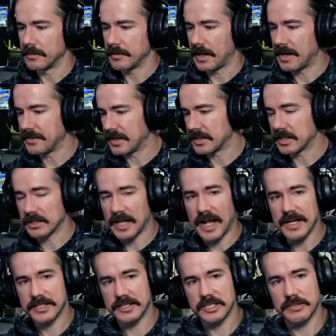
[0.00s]
And then the
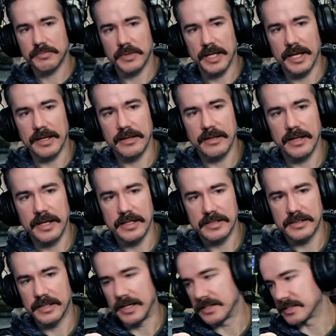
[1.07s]
last display is
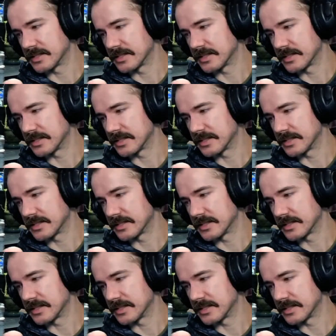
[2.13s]
this.